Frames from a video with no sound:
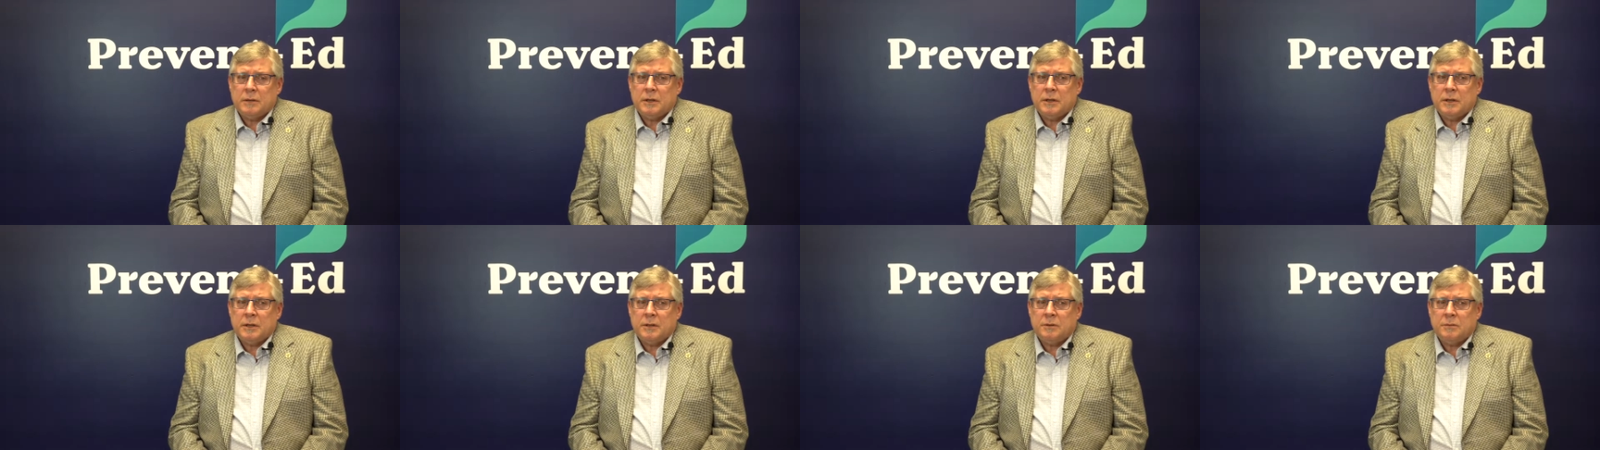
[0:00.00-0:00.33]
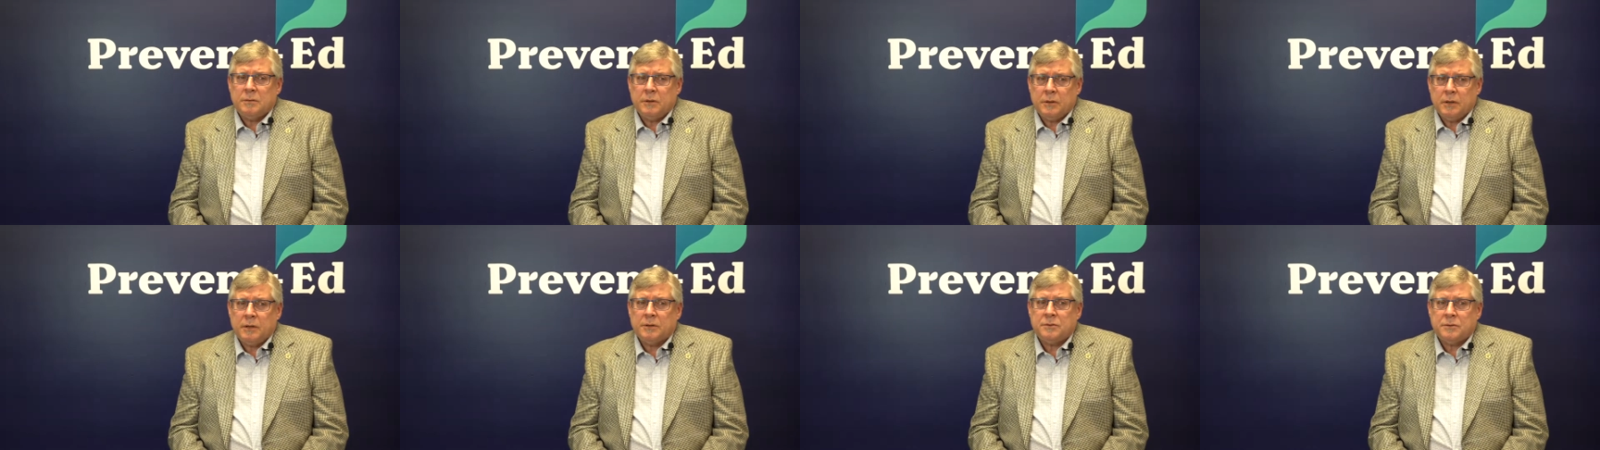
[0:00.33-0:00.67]

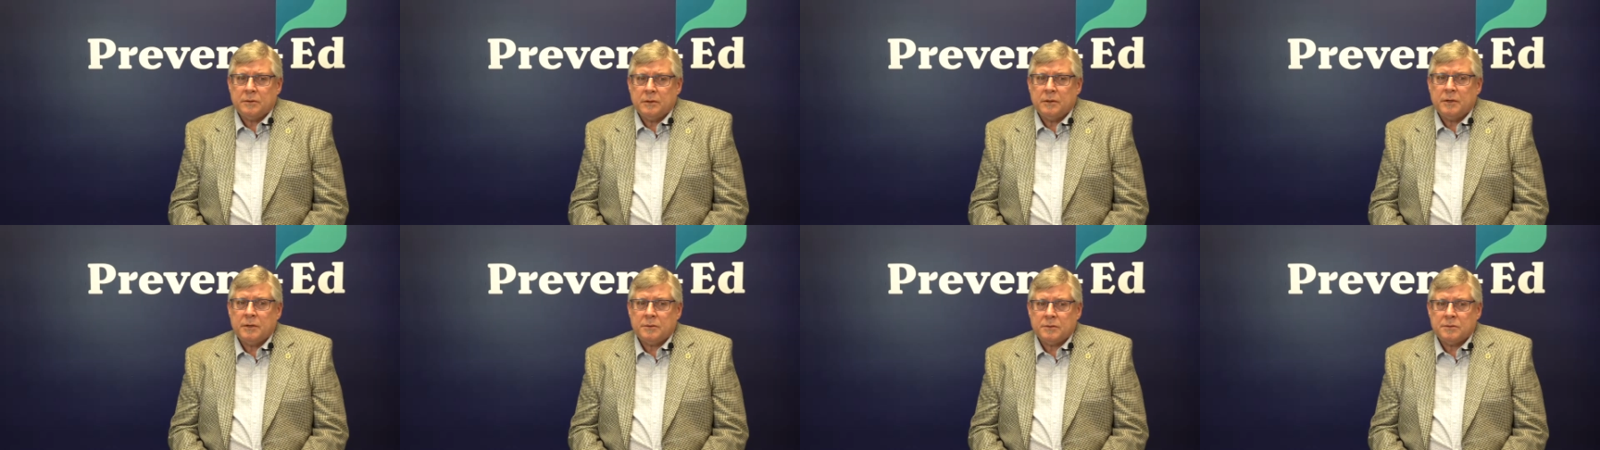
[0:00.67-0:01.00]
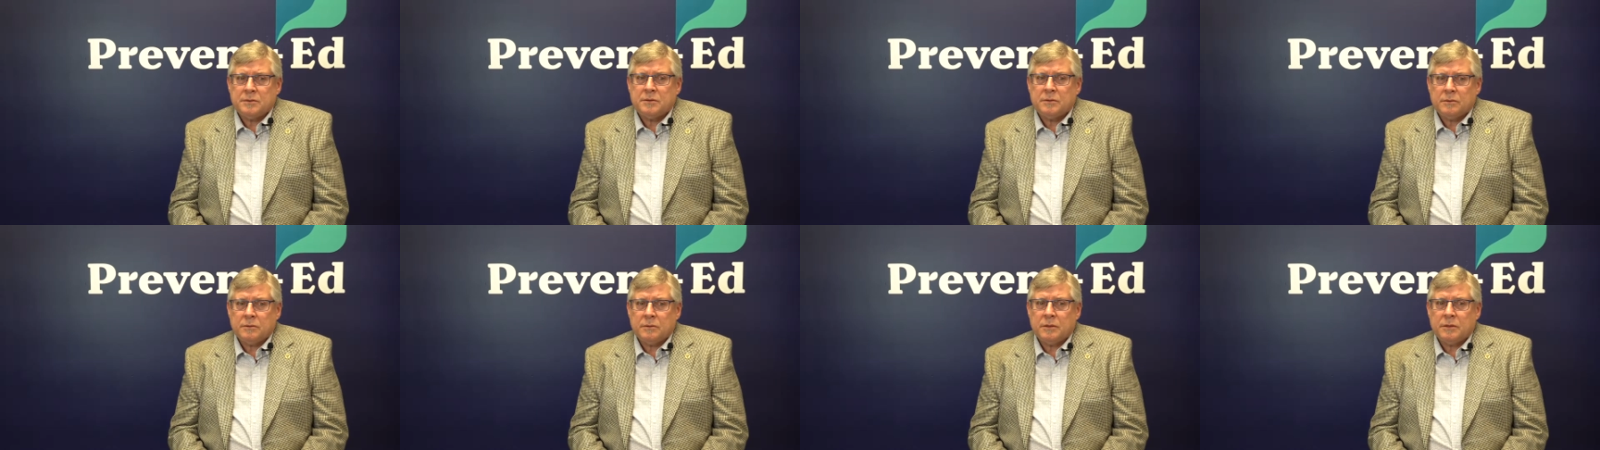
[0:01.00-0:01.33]

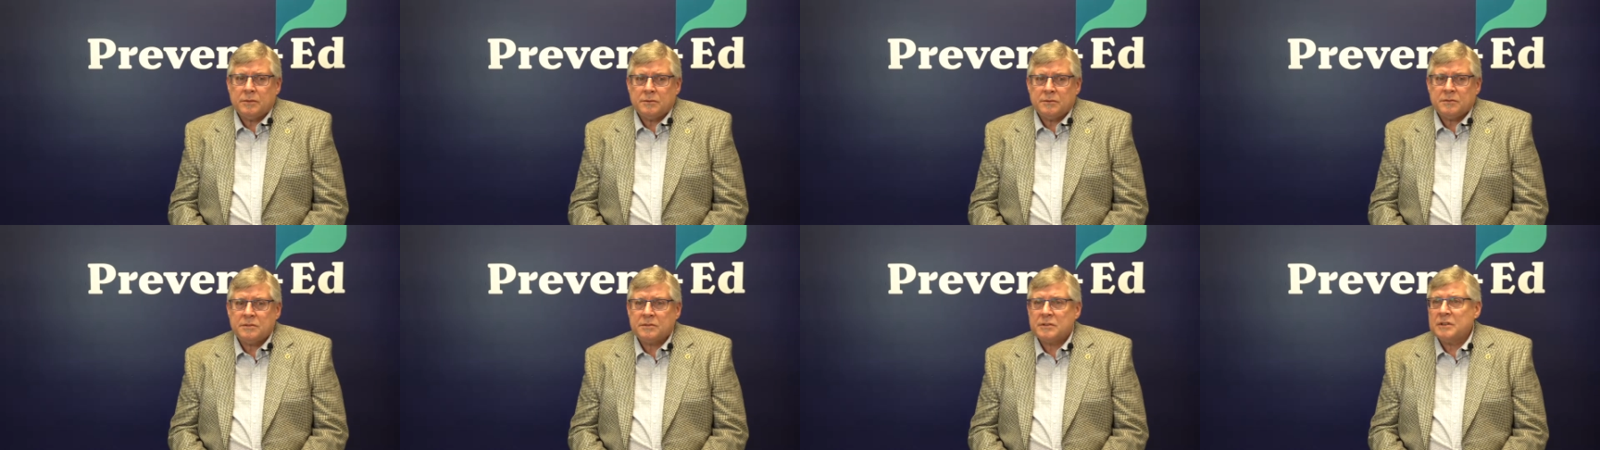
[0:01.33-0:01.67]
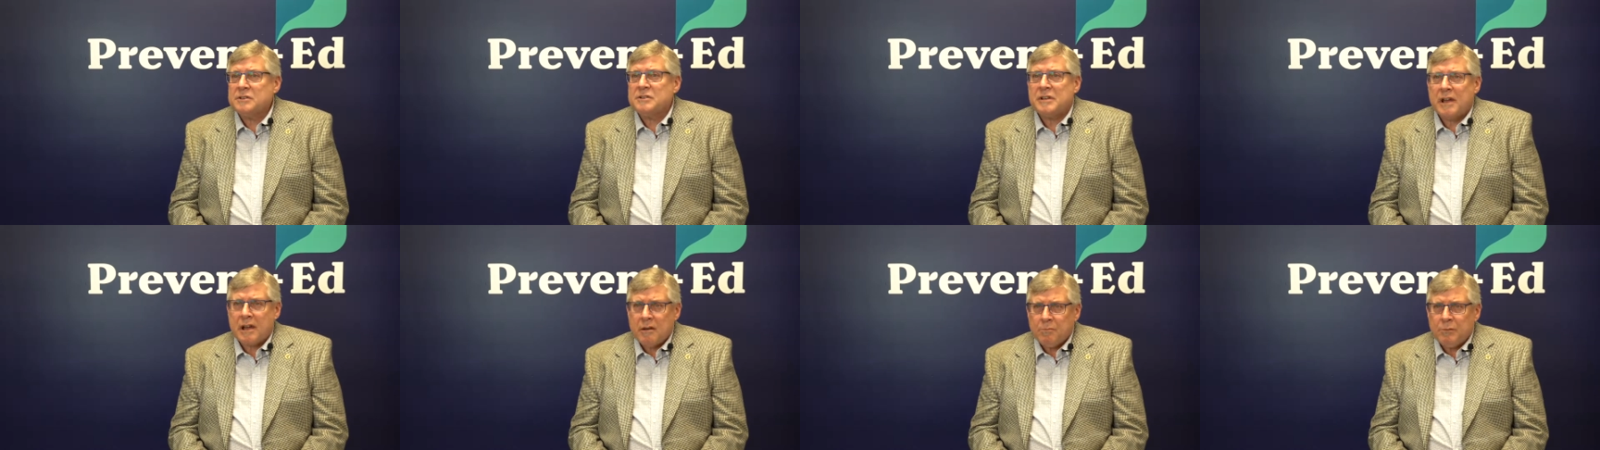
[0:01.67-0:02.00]
it's the
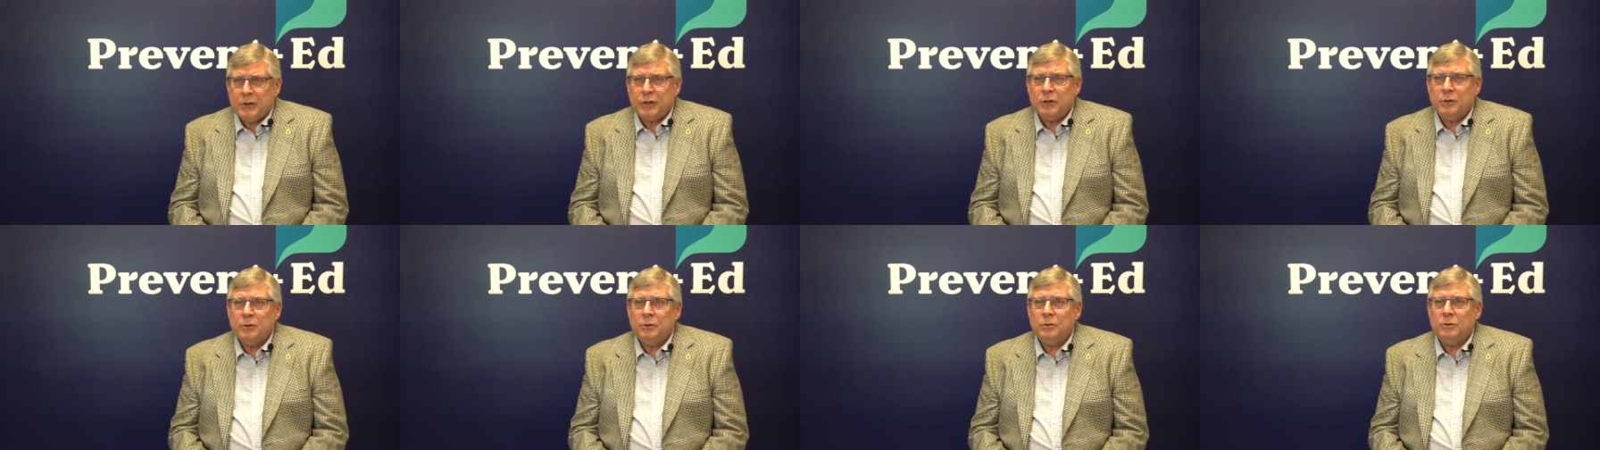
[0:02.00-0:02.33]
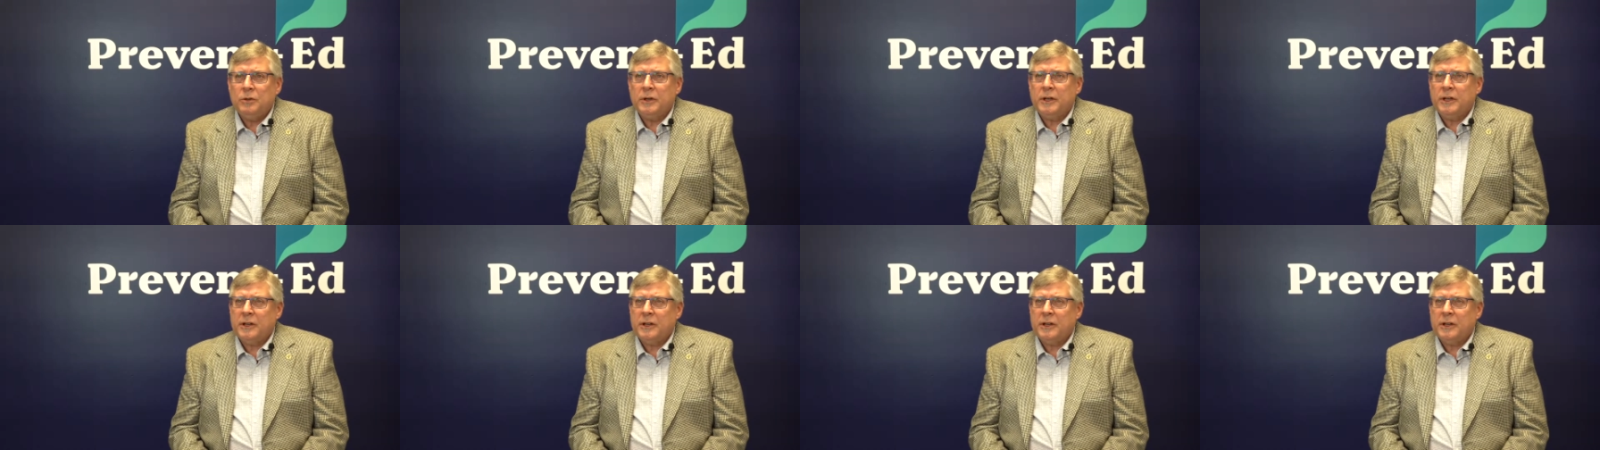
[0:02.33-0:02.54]
taboo